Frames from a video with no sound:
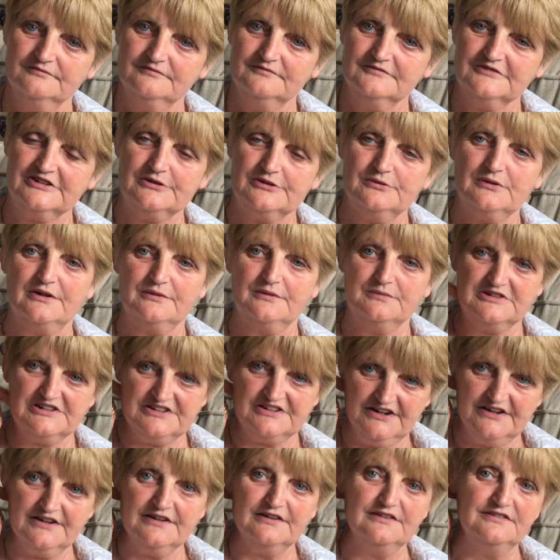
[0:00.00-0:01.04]
So I was
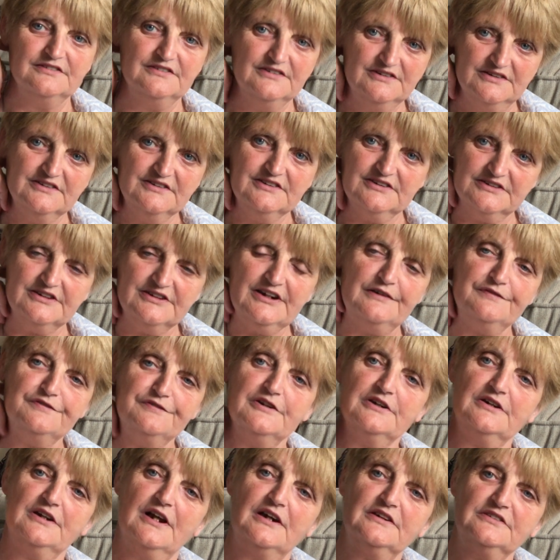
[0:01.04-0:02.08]
there
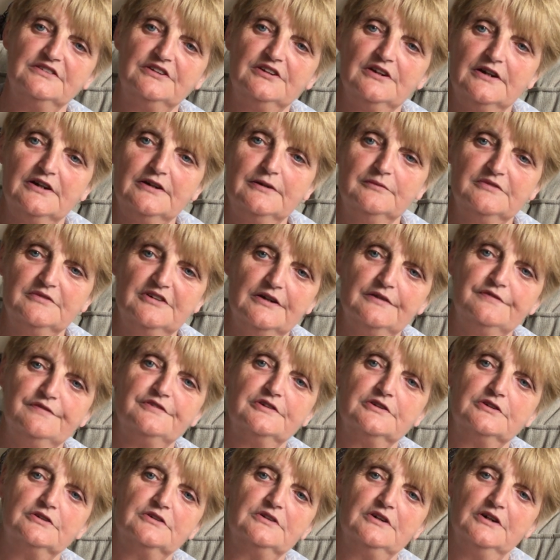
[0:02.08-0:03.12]
for a long time, there
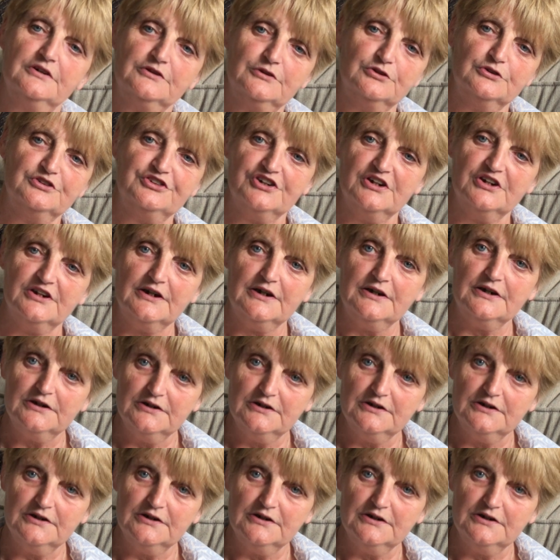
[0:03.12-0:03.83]
for a good year.